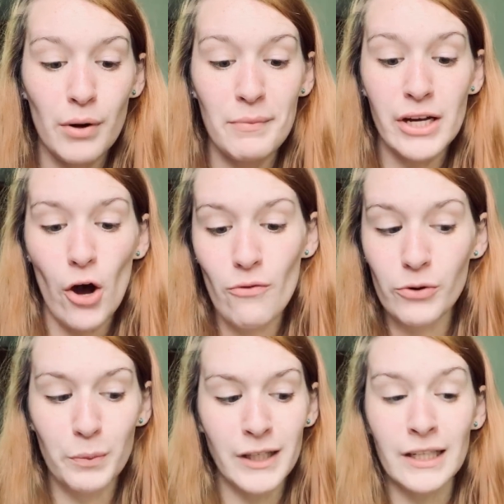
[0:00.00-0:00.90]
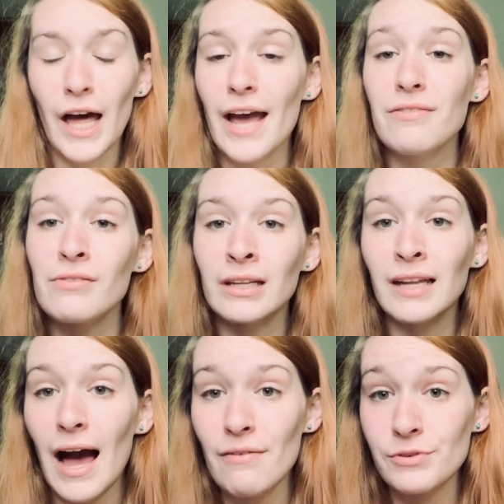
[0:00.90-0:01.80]
brimming over with life and
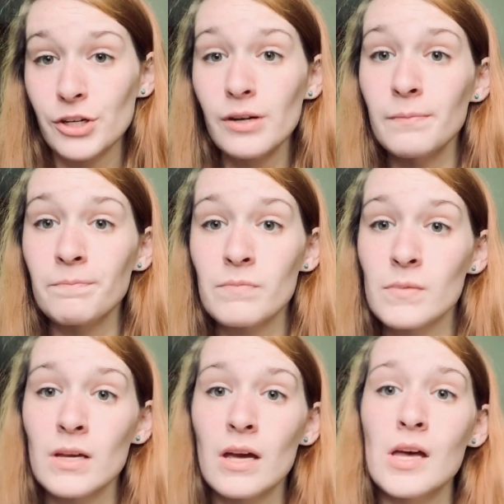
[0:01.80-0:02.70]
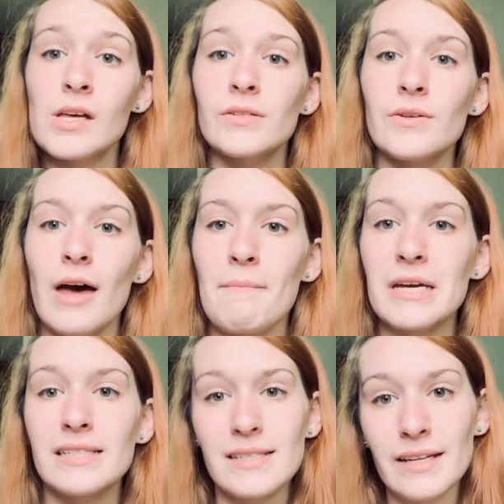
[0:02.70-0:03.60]
laughter. So that
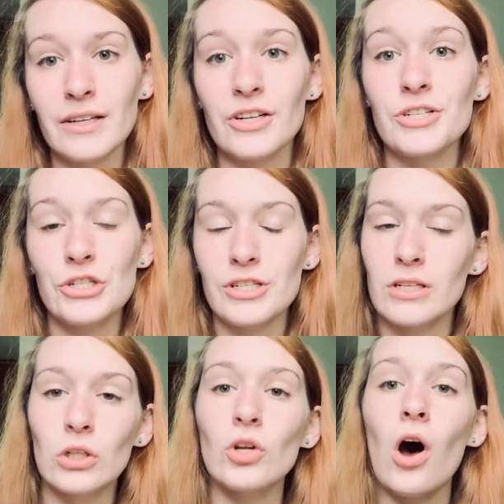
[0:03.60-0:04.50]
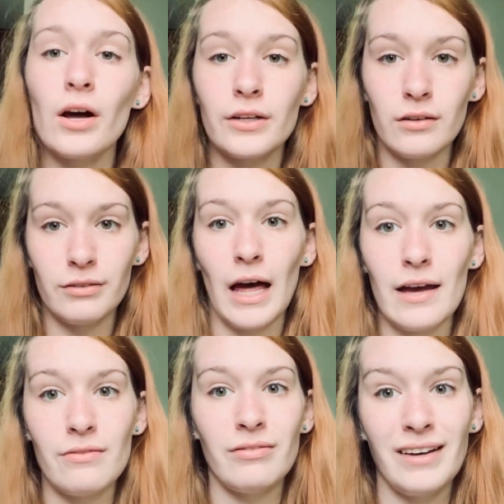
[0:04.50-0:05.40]
means that there is just a lot of
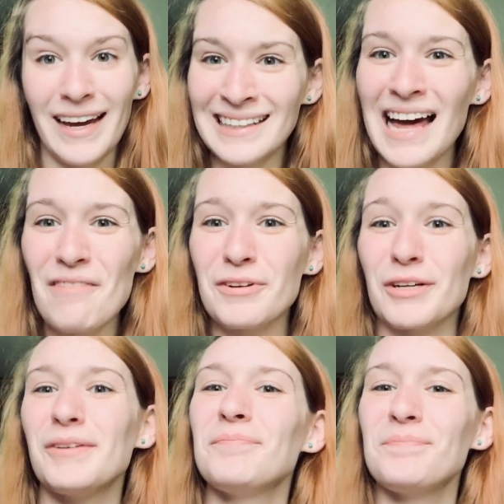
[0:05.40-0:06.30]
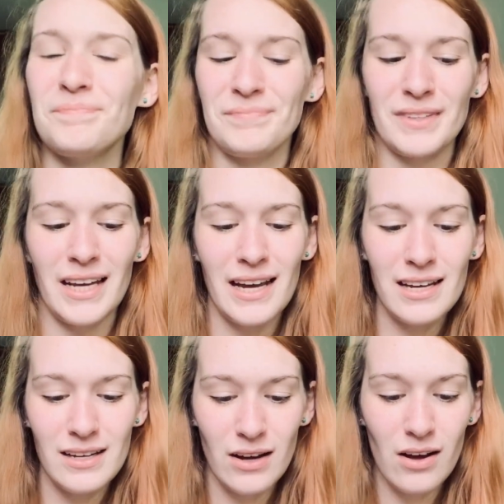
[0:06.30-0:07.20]
life and laughter,
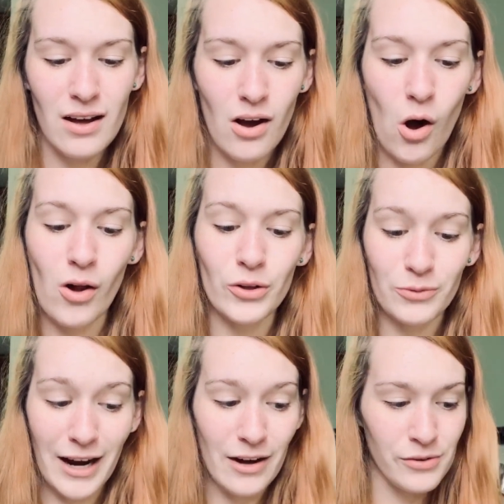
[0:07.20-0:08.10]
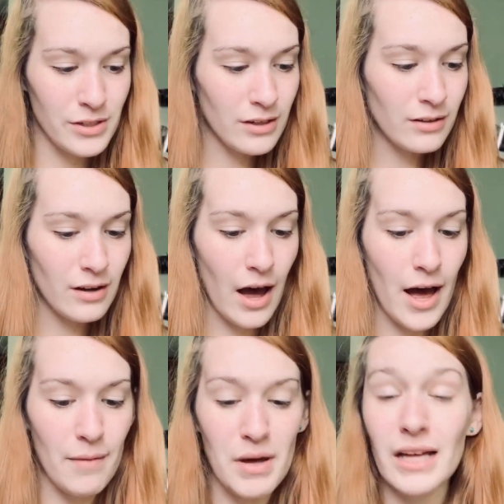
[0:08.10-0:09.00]
okay, all around.
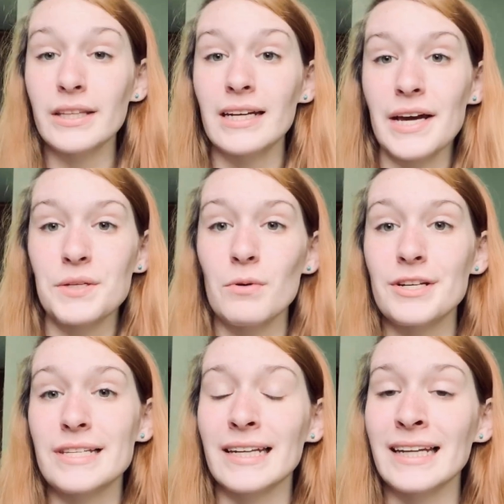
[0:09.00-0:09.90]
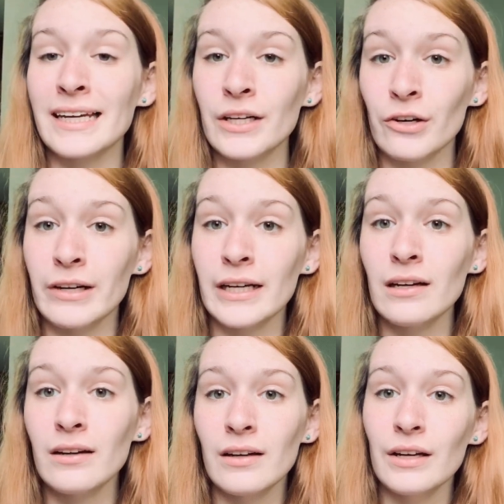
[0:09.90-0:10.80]
The next word is
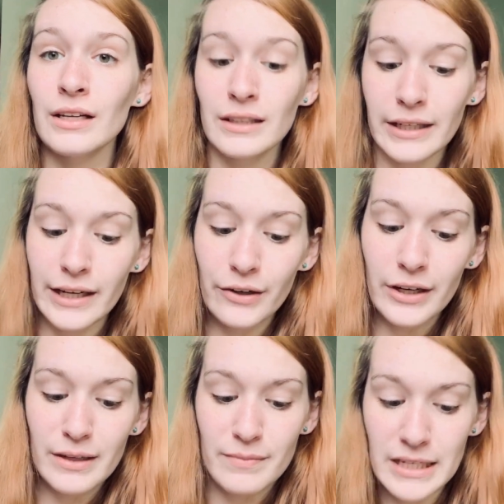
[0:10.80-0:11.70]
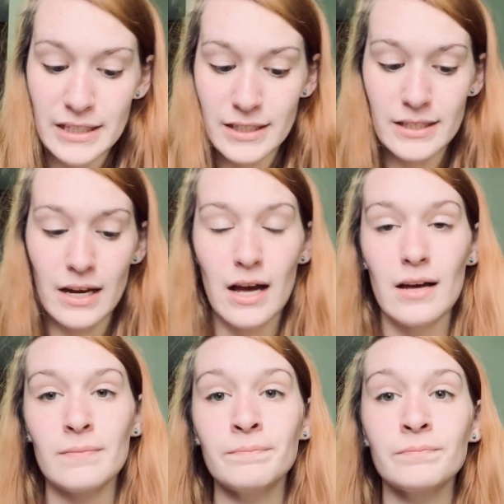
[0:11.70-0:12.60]
lingering. Lingering means
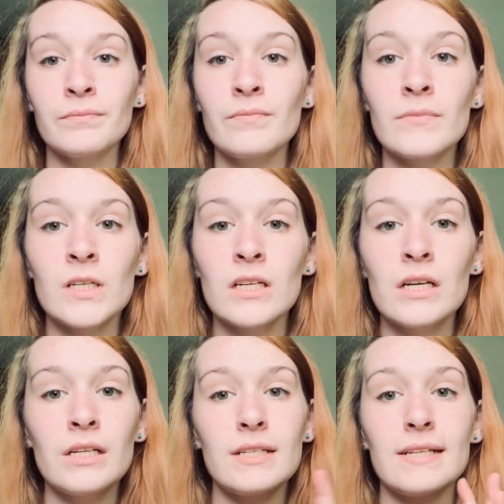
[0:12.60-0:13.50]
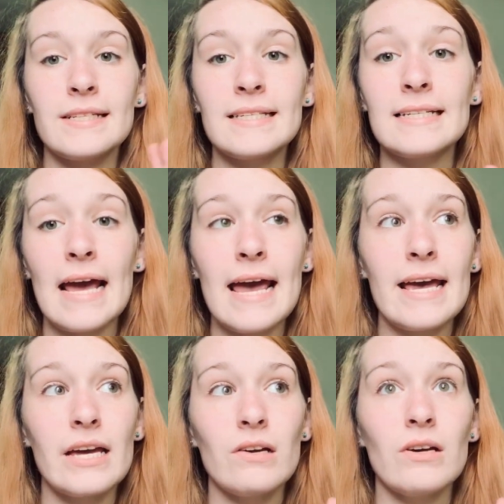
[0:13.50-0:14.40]
to
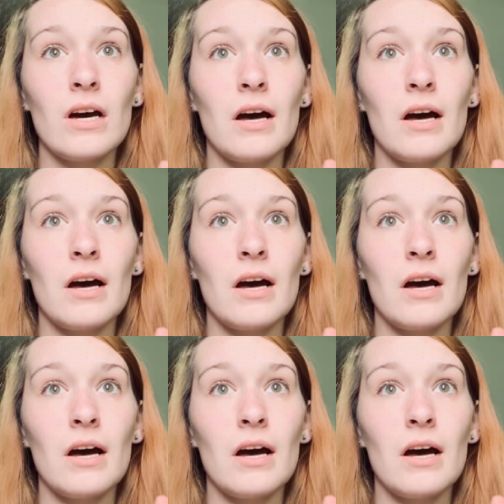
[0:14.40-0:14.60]
stay